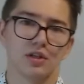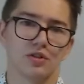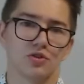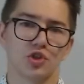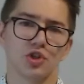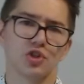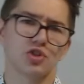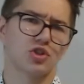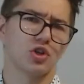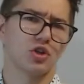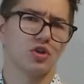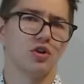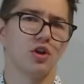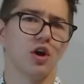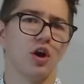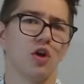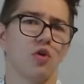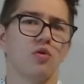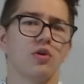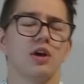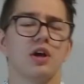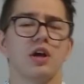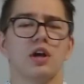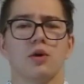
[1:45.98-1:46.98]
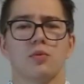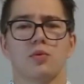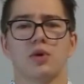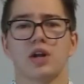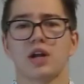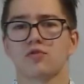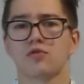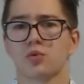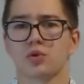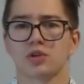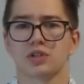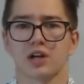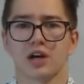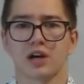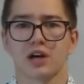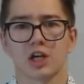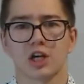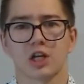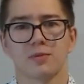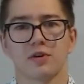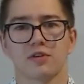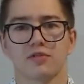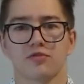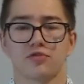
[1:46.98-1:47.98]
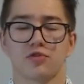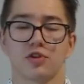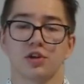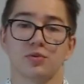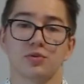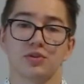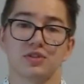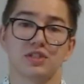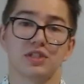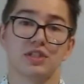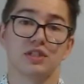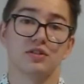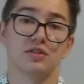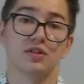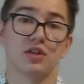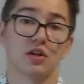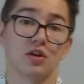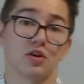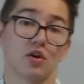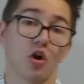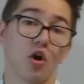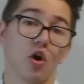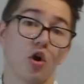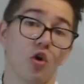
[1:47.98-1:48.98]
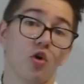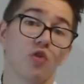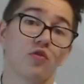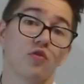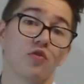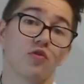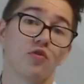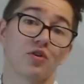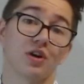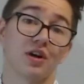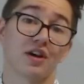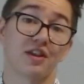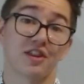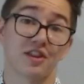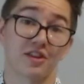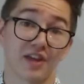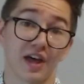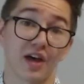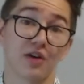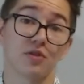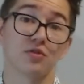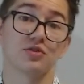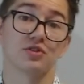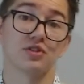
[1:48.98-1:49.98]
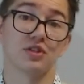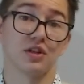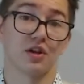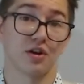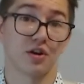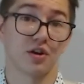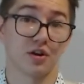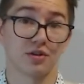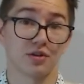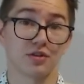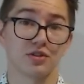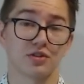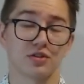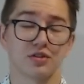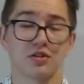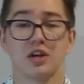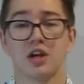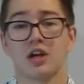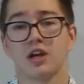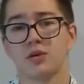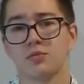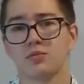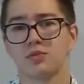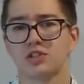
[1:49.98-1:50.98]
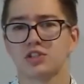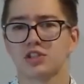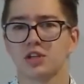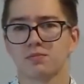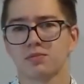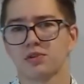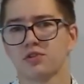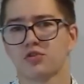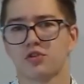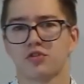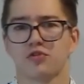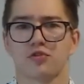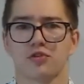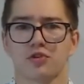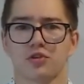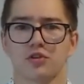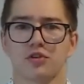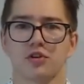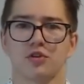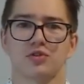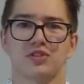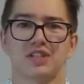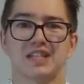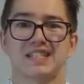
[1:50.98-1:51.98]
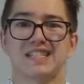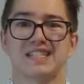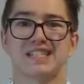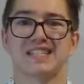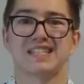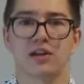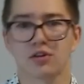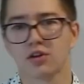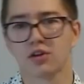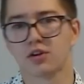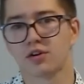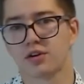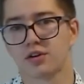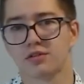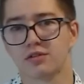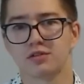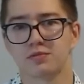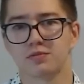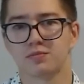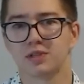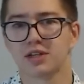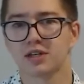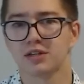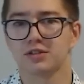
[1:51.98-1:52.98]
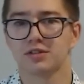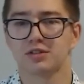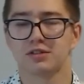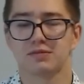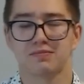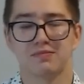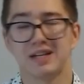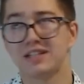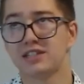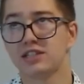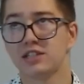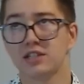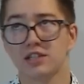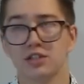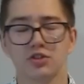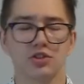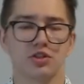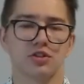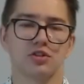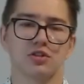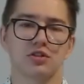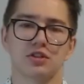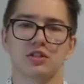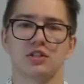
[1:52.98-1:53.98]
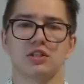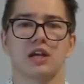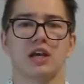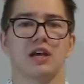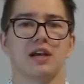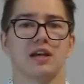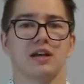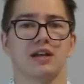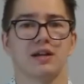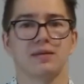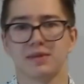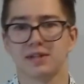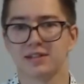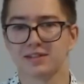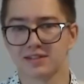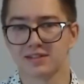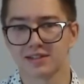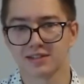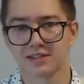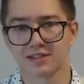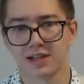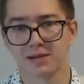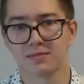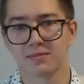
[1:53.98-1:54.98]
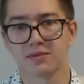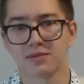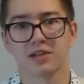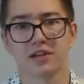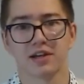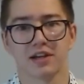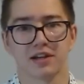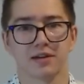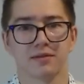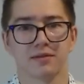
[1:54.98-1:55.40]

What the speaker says: Just a note, whenever we're talking about frequencies that are over 1000 Hertz, we simply refer to those as kilohertz because it's easier to say and it means the same thing.